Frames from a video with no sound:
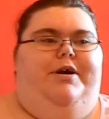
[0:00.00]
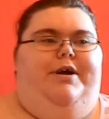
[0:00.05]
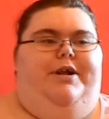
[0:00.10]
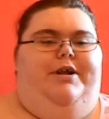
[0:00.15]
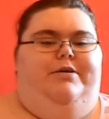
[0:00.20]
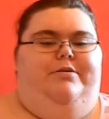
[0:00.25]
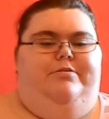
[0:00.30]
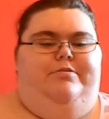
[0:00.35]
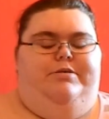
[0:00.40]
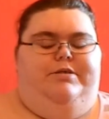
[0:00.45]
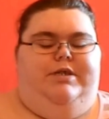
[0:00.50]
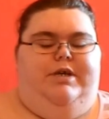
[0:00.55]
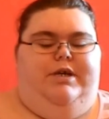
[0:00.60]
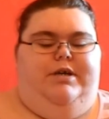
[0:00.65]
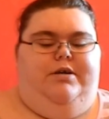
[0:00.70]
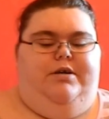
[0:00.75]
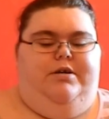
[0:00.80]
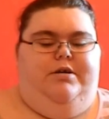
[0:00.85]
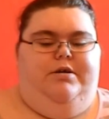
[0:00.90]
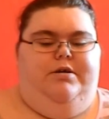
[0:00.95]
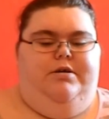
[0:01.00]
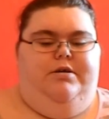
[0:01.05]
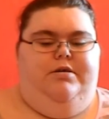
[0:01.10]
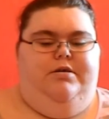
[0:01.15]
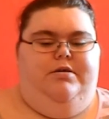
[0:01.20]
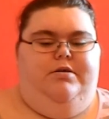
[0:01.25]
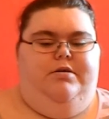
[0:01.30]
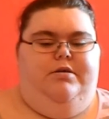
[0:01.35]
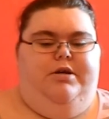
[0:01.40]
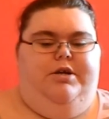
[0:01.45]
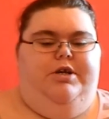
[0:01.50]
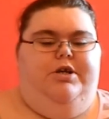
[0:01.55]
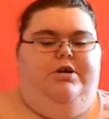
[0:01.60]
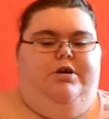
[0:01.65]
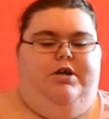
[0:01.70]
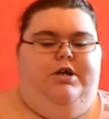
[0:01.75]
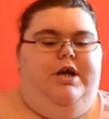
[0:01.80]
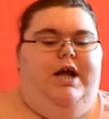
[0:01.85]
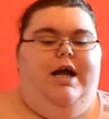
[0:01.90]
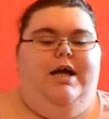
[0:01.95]
And I was like, are you
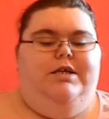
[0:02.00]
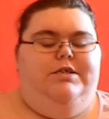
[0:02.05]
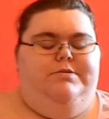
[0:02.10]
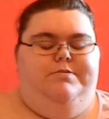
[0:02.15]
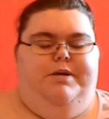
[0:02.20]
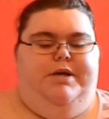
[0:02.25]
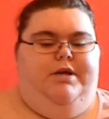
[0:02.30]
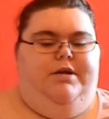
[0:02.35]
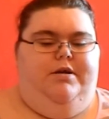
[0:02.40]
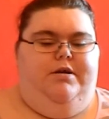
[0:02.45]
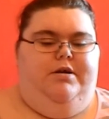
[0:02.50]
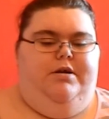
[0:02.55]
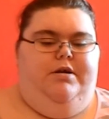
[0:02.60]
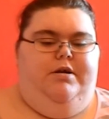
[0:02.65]
not going to ask me